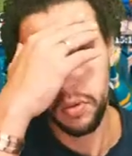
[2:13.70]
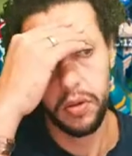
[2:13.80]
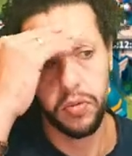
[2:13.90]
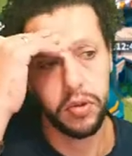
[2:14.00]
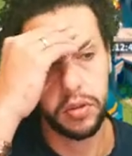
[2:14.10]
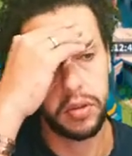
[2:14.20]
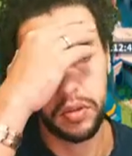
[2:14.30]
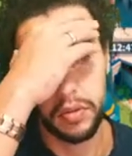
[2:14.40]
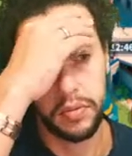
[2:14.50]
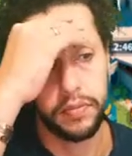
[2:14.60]
what it
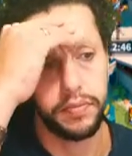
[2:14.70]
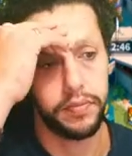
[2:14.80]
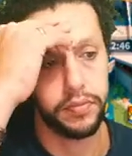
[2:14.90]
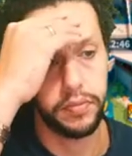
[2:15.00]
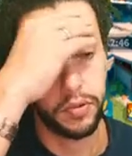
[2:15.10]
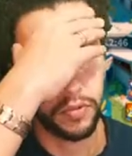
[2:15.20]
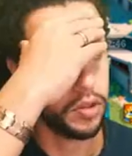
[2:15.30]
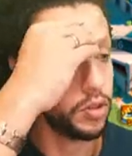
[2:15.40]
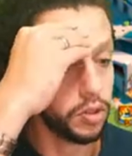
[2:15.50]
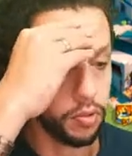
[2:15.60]
was. I'm
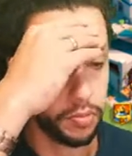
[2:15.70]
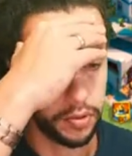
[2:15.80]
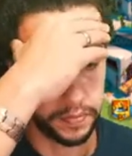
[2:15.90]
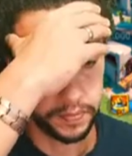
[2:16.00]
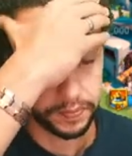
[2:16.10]
trying to remember.